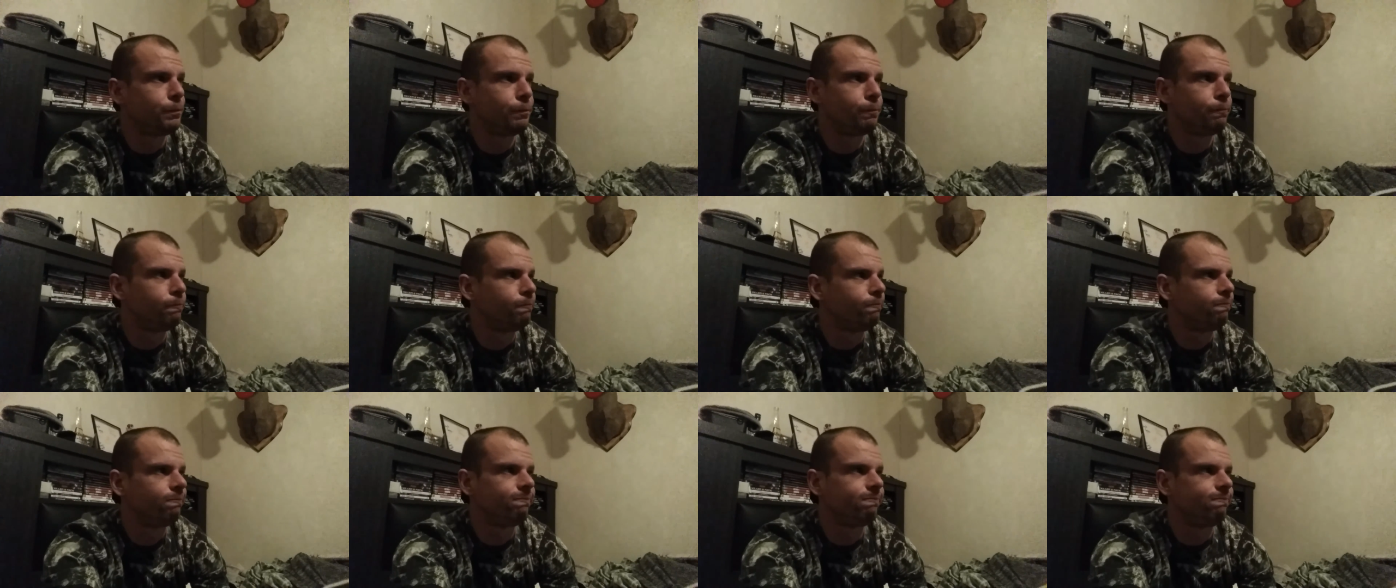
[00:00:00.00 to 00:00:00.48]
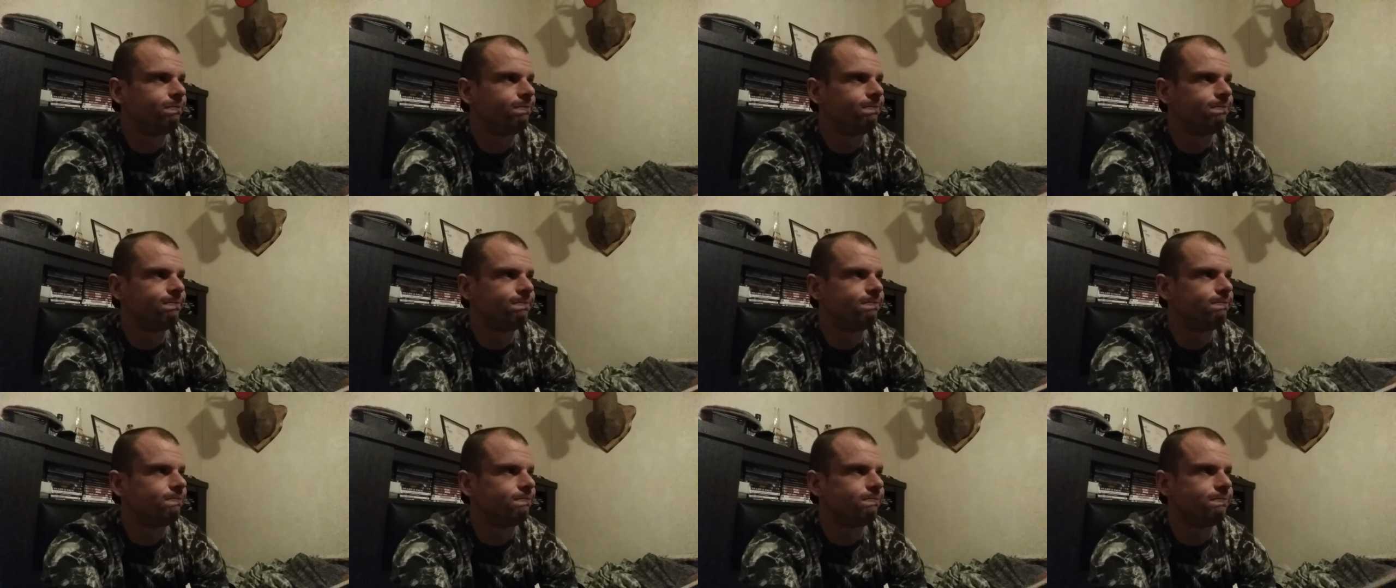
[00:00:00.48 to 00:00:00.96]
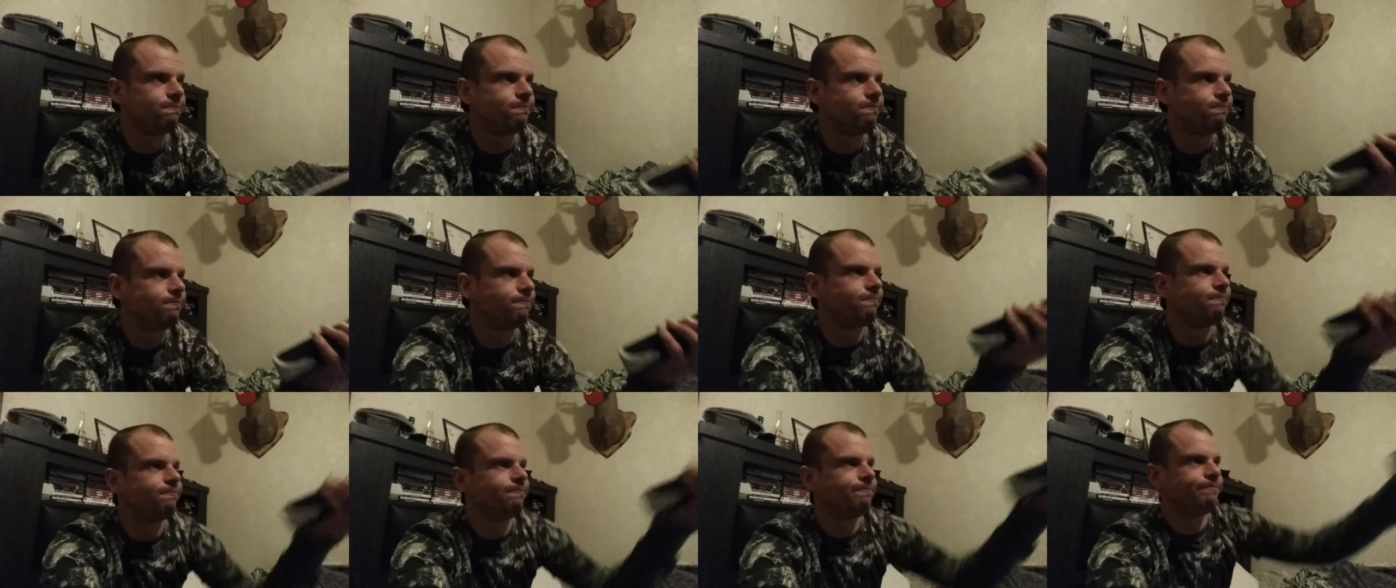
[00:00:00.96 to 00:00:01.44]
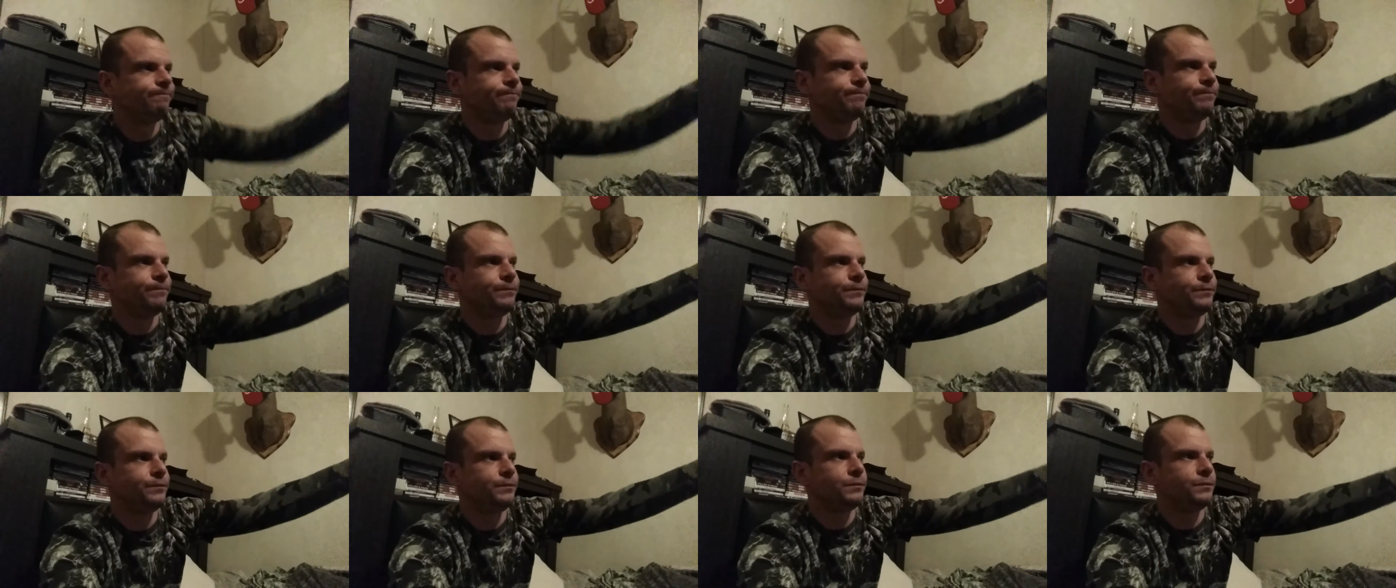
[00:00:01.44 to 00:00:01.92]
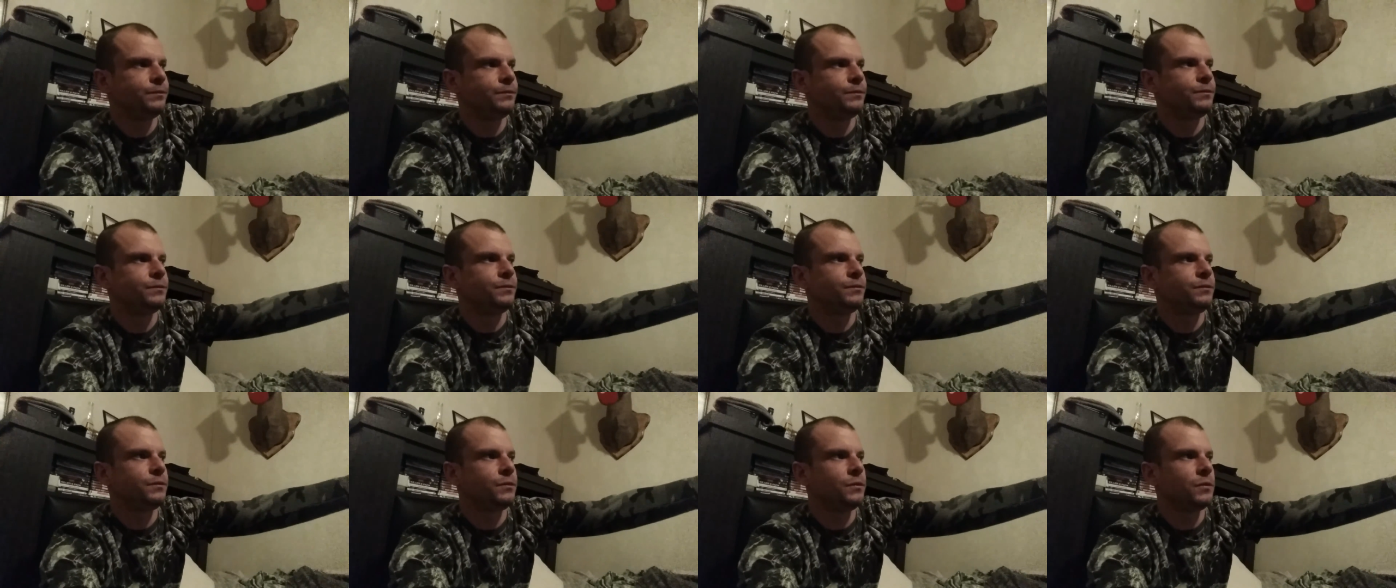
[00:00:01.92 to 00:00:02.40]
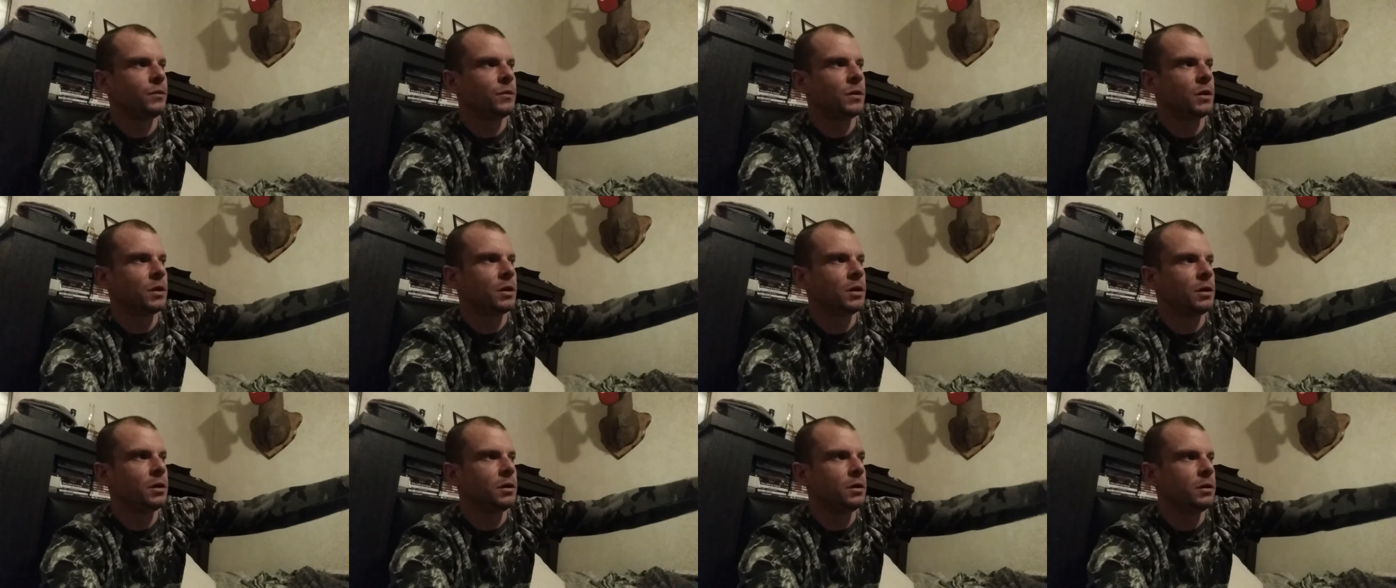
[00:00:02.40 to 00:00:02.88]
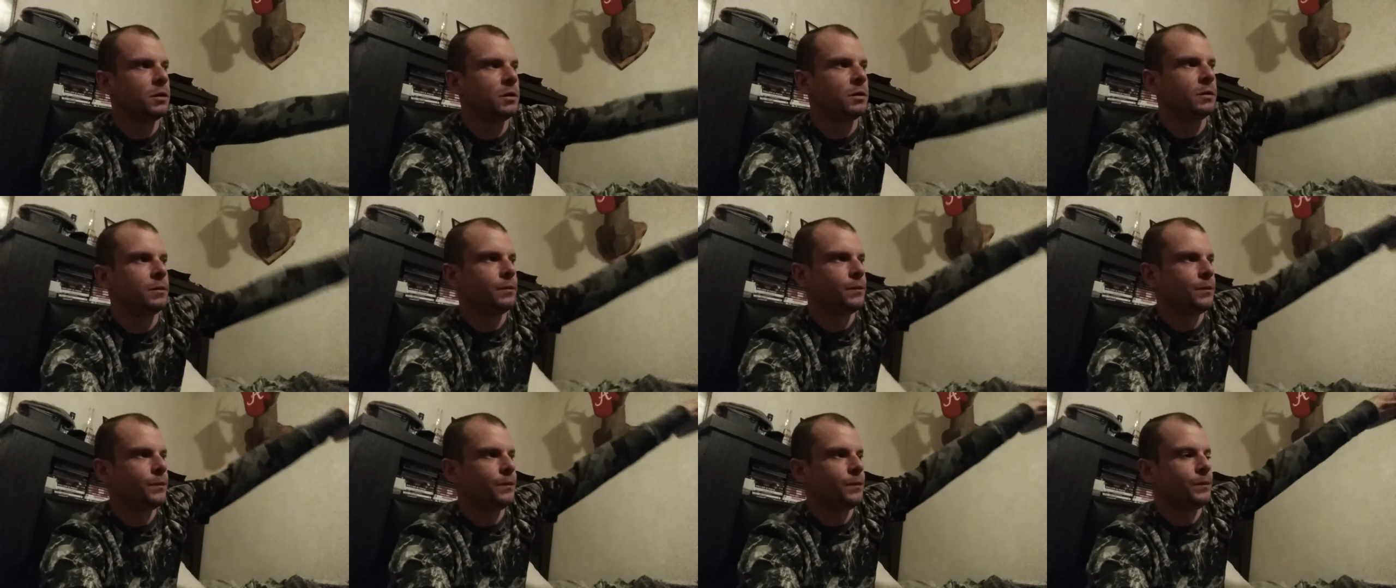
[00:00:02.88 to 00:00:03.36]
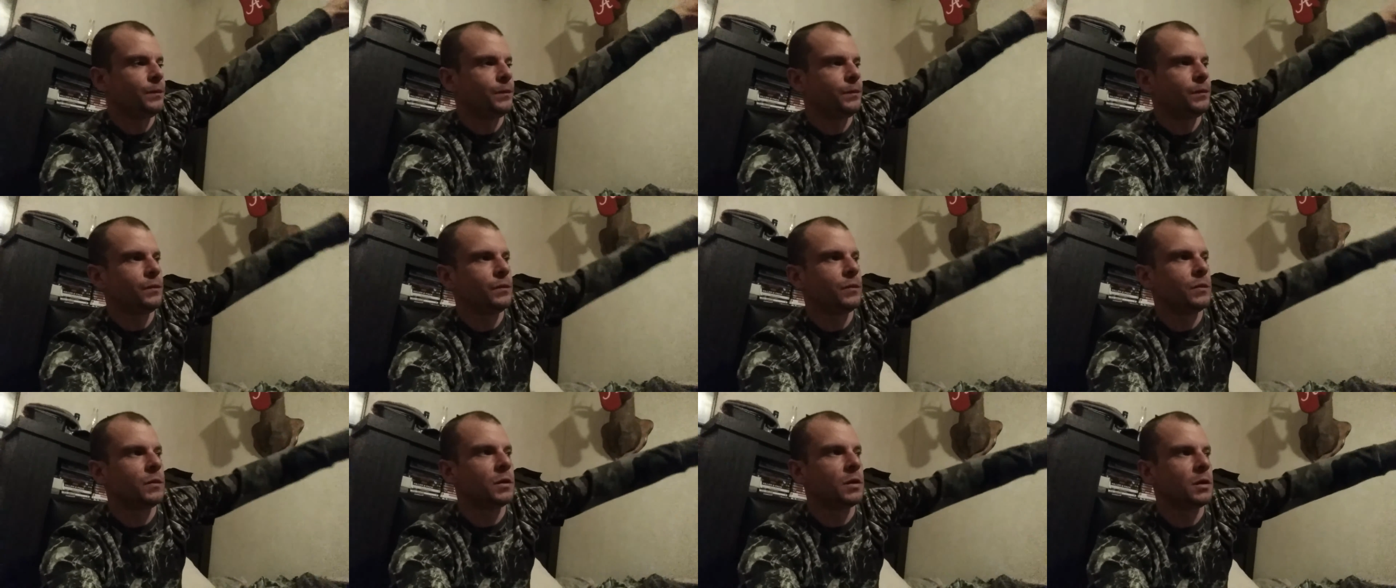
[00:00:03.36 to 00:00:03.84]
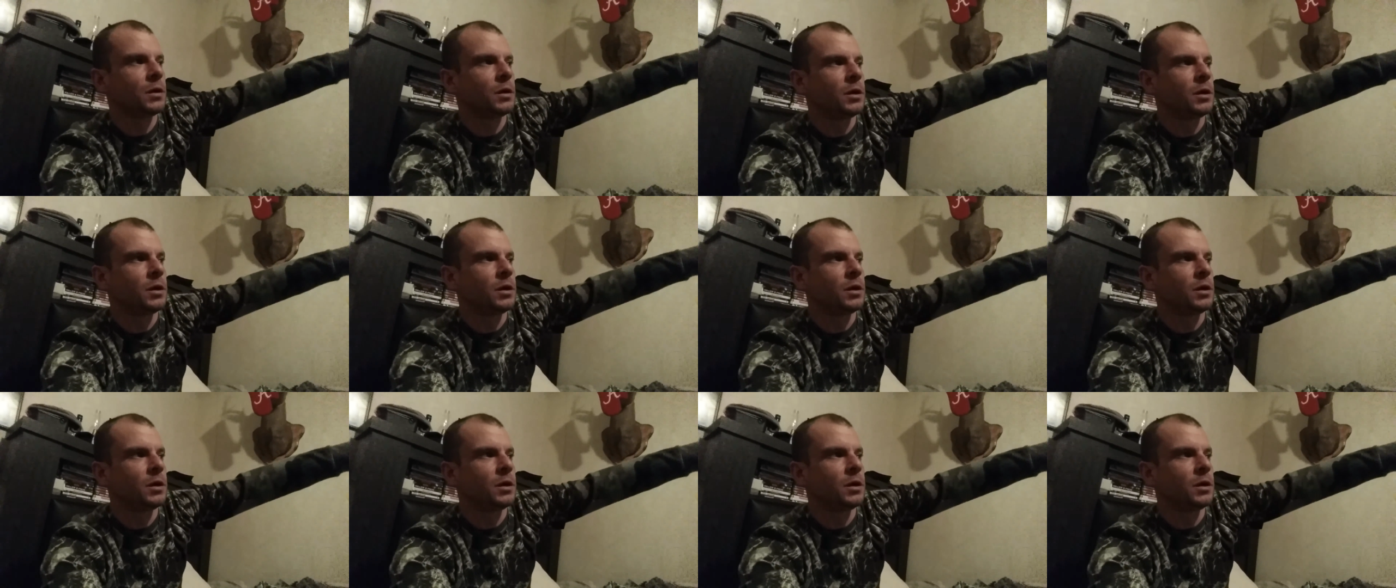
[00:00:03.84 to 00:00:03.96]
Nobody speaks.